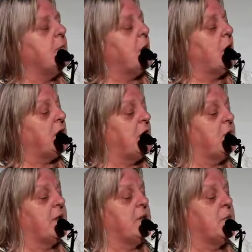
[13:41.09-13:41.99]
by
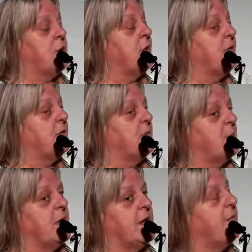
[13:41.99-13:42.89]
knowing the person's
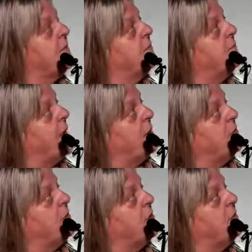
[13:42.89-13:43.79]
beliefs and
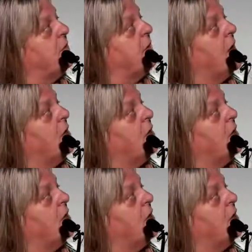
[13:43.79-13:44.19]
values,